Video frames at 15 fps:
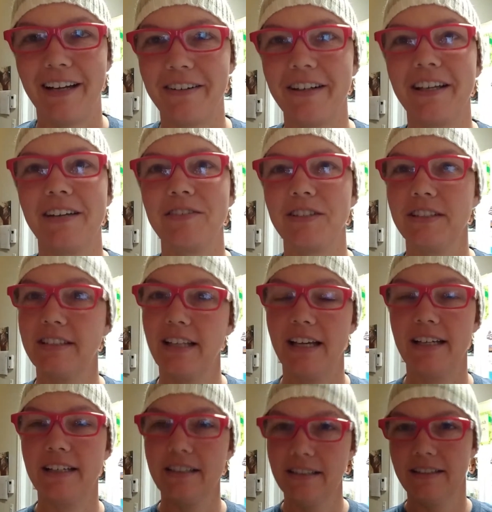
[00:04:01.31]
I really am just
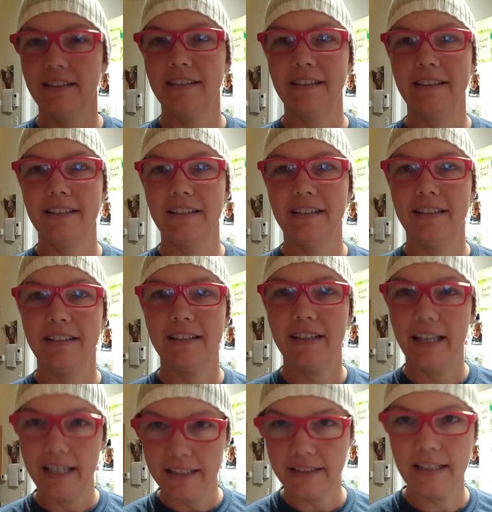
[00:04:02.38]
like,
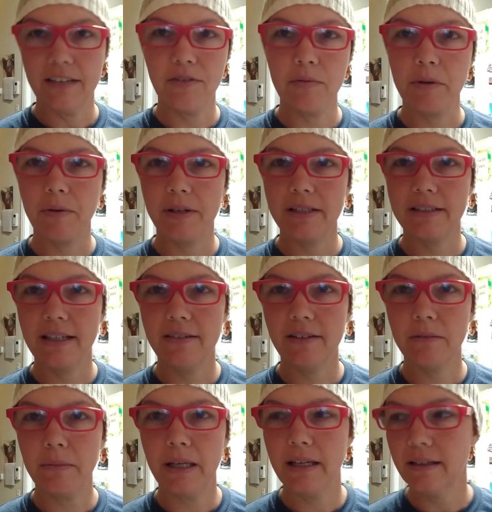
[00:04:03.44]
he's giving me what he's
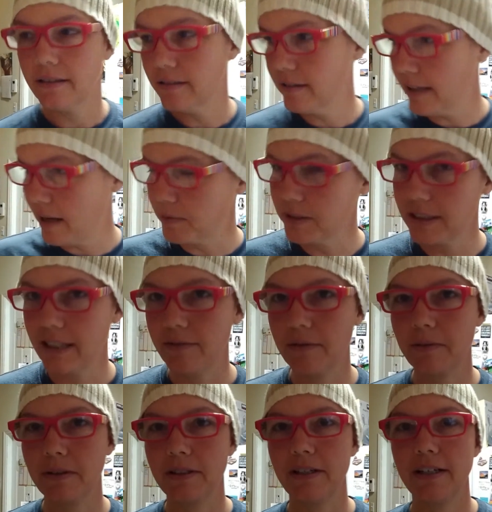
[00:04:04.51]
giving me, and that one's giving
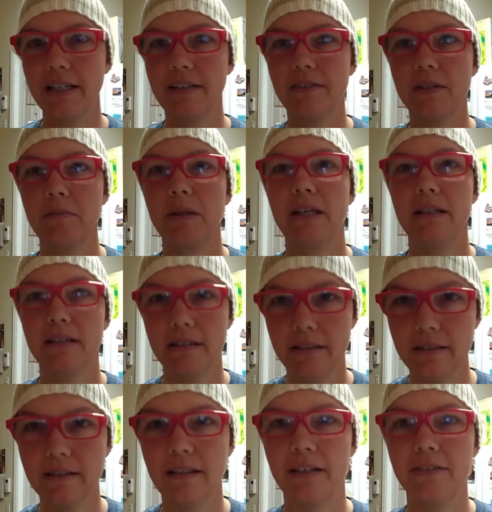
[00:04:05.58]
me what they're giving me.
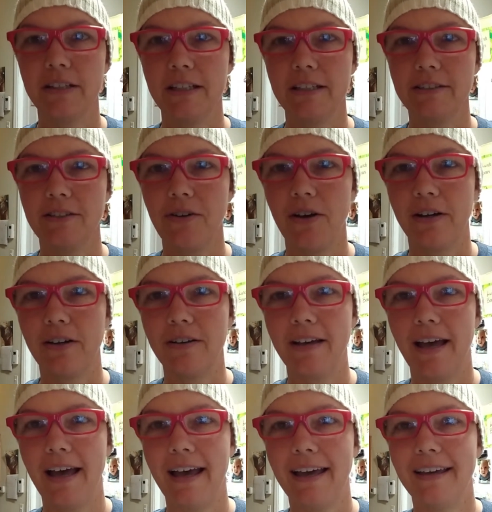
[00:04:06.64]
Everything's going
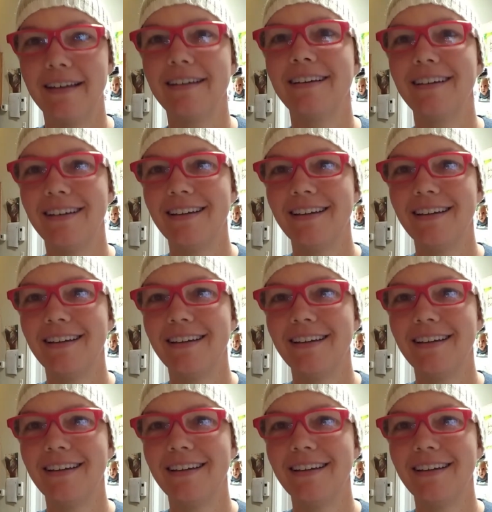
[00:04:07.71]
okay.